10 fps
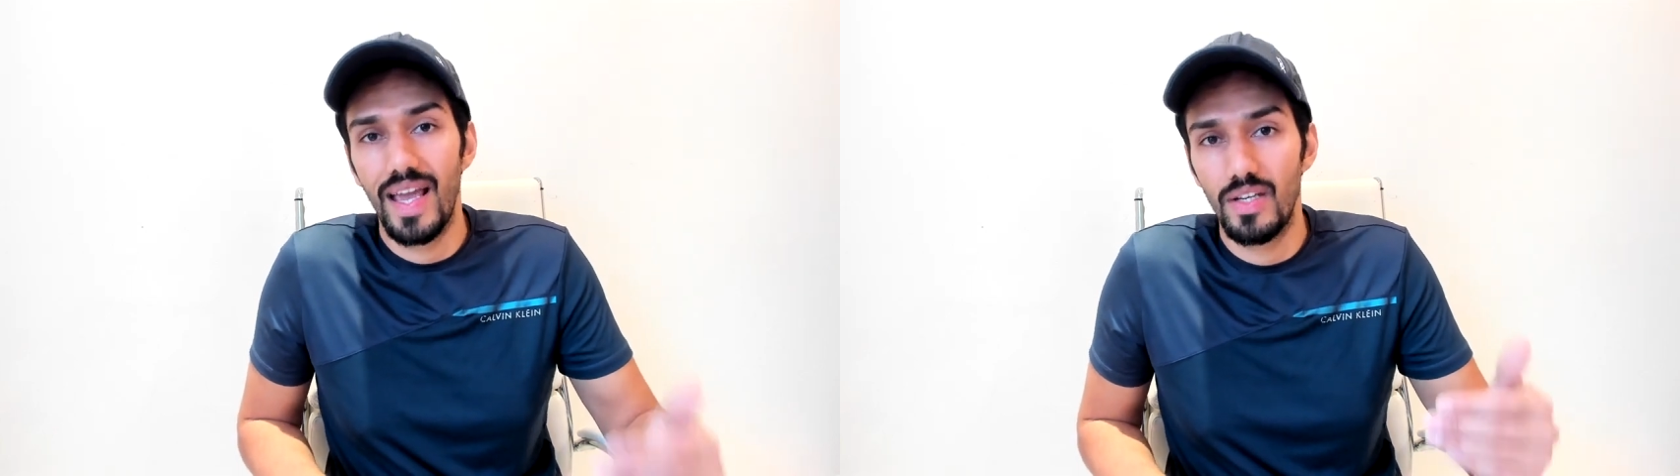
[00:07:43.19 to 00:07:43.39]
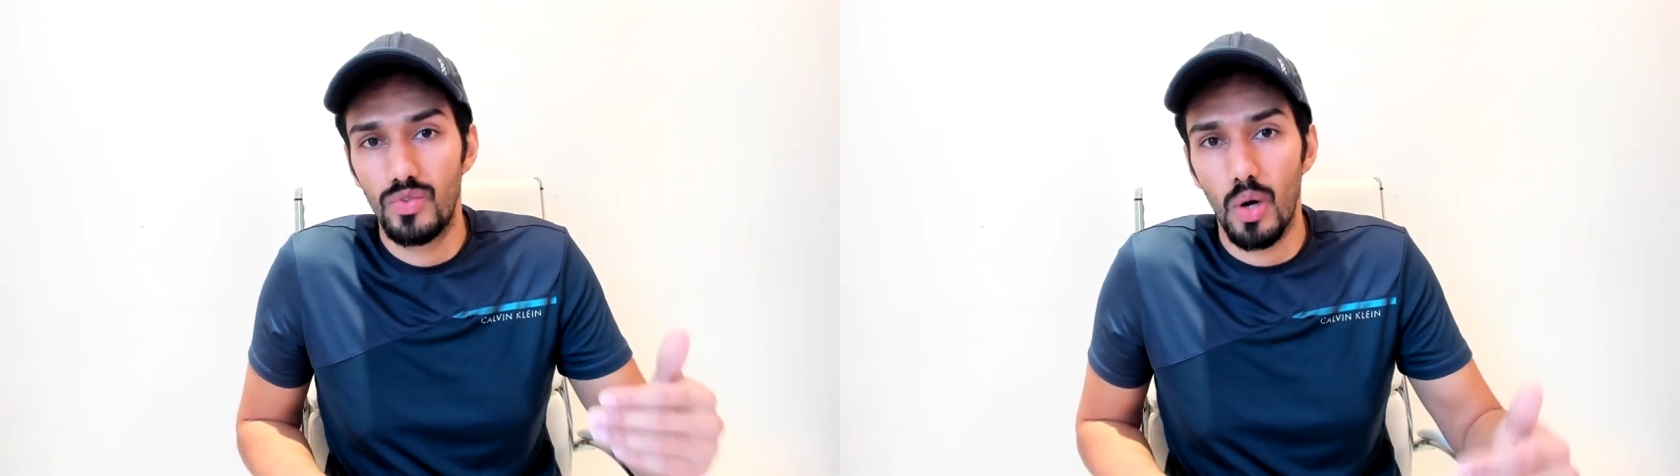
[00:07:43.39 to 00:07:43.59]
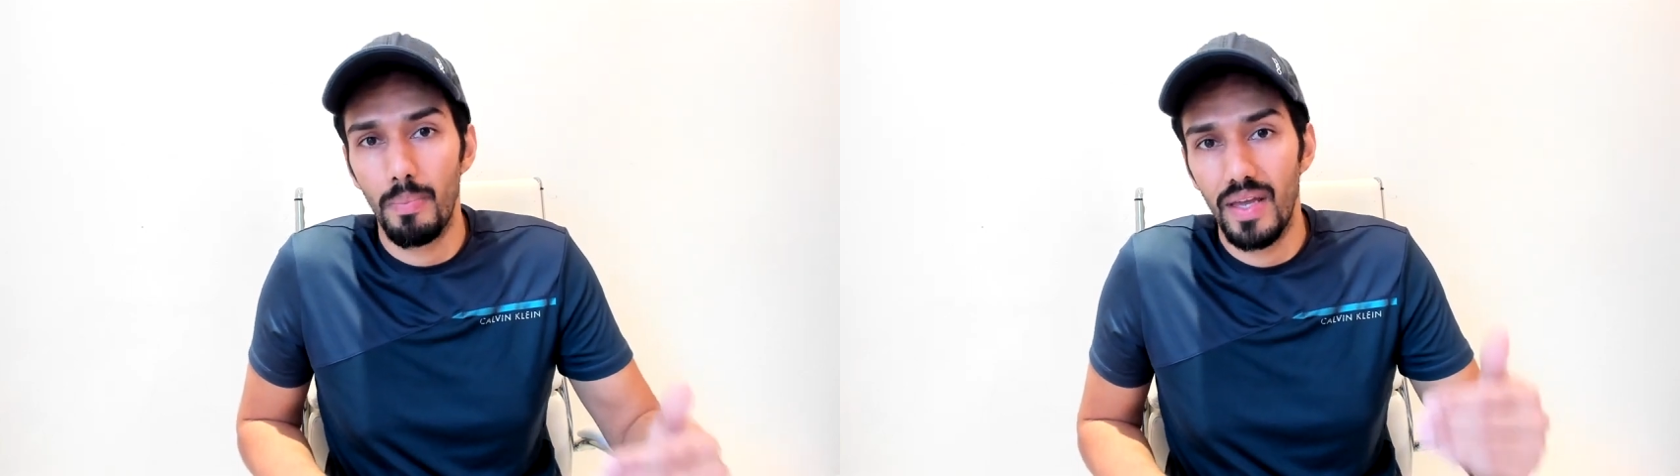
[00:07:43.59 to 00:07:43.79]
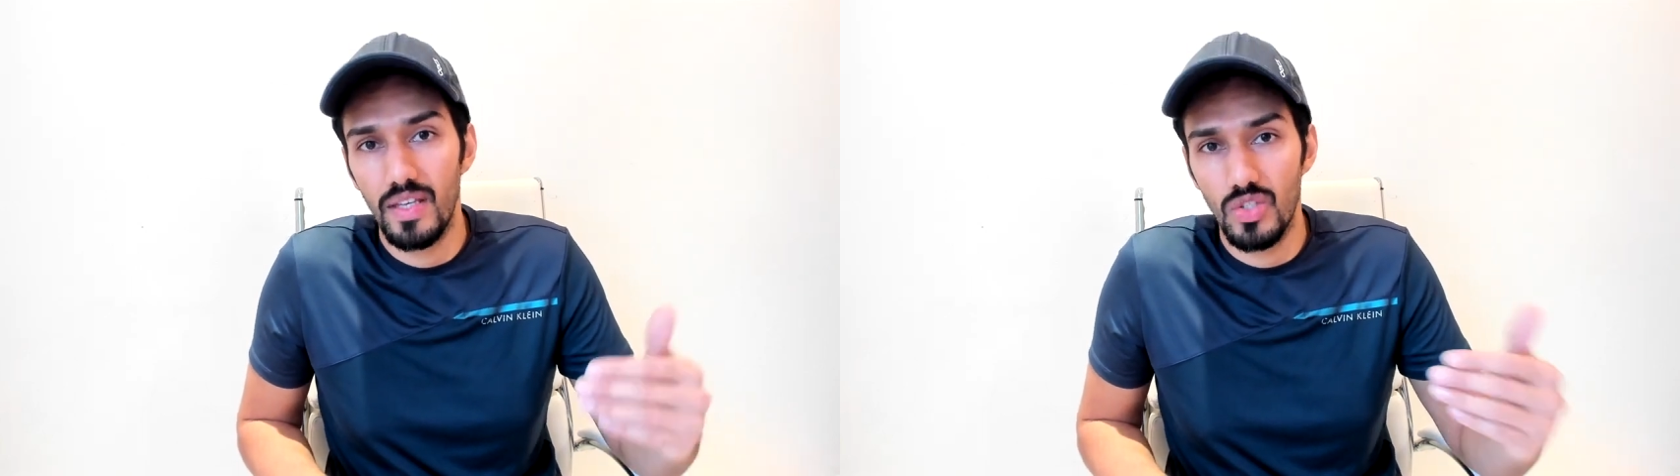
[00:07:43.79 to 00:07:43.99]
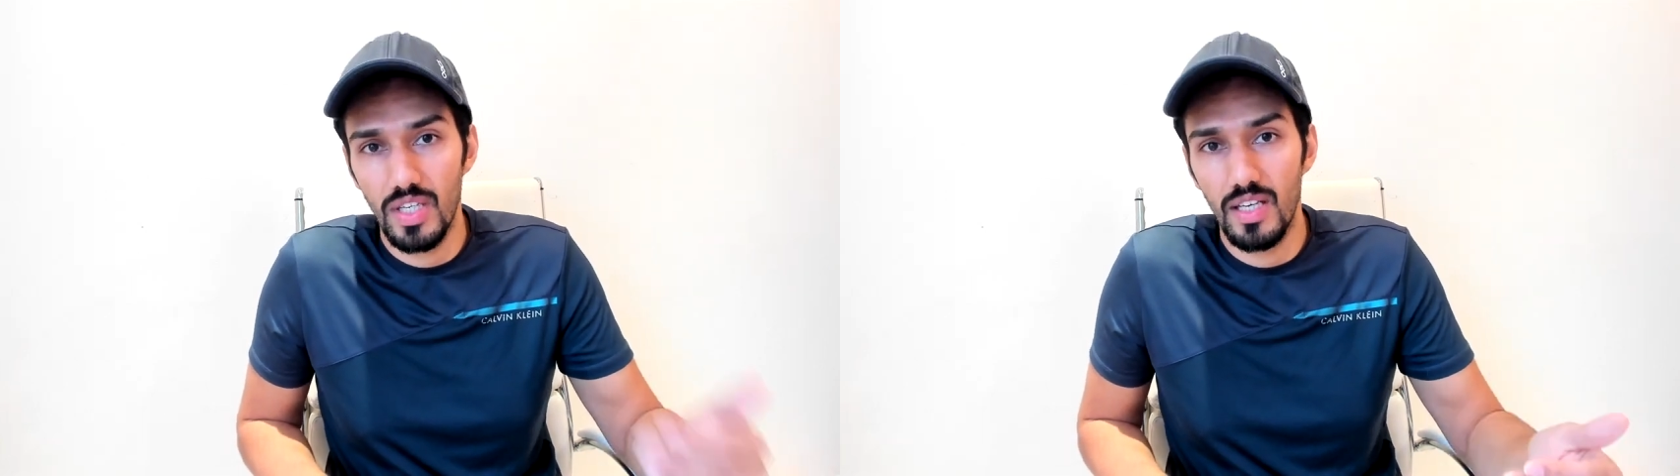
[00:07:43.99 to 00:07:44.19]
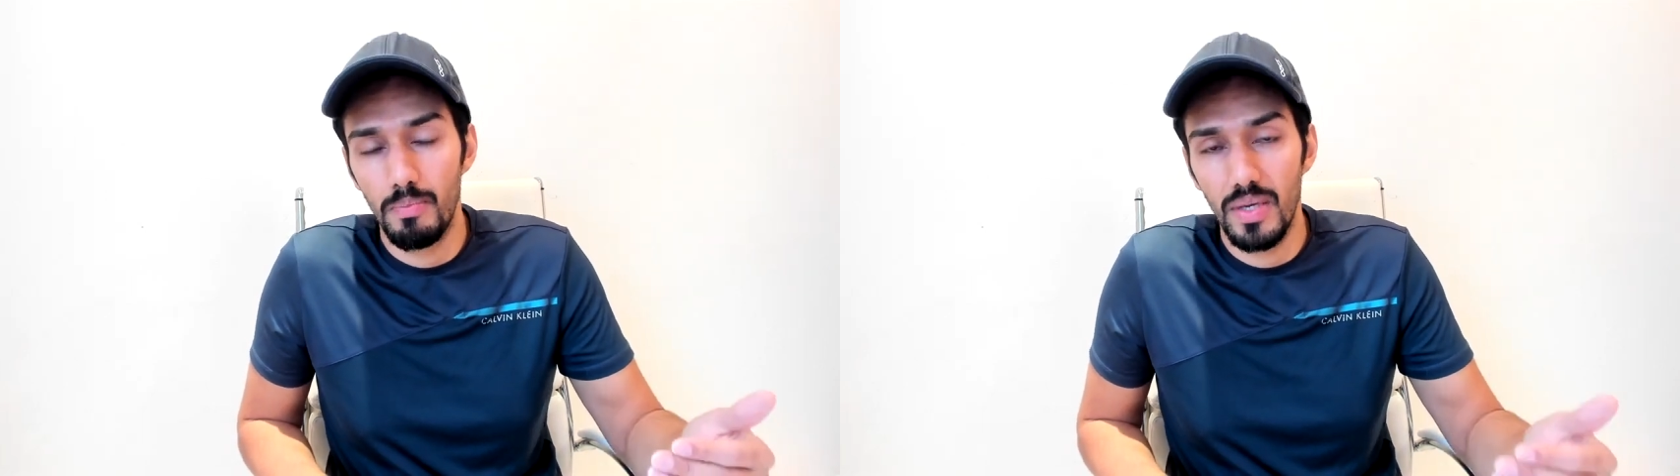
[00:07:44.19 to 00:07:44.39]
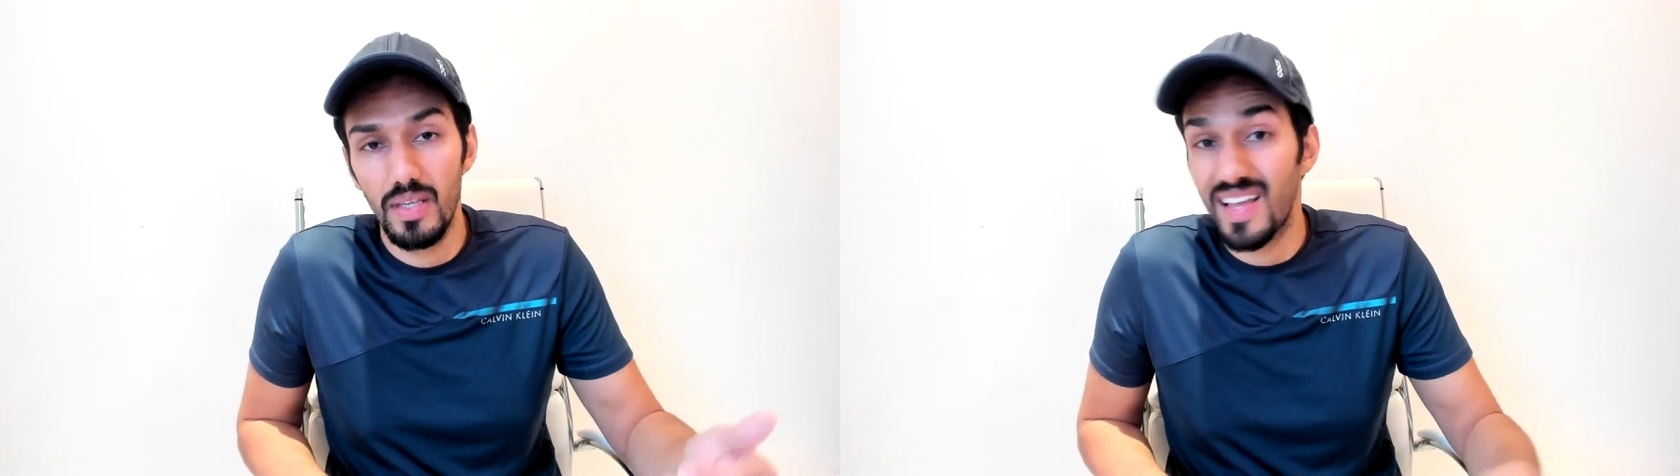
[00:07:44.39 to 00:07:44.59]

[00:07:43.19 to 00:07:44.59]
a drop in GDP